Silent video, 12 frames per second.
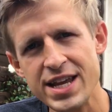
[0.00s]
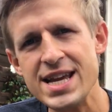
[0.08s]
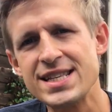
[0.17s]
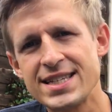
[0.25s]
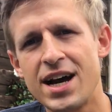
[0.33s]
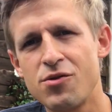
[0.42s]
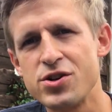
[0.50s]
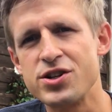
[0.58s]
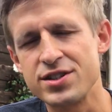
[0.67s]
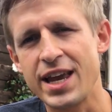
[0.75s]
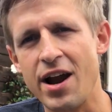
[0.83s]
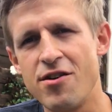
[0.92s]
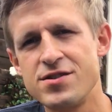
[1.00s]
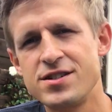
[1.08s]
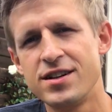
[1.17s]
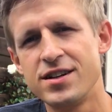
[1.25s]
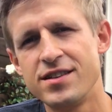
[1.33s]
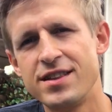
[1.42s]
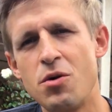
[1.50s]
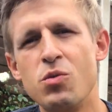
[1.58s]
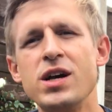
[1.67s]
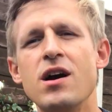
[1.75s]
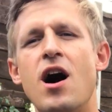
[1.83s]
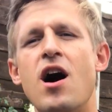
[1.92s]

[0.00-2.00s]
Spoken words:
the inside, which is character, than we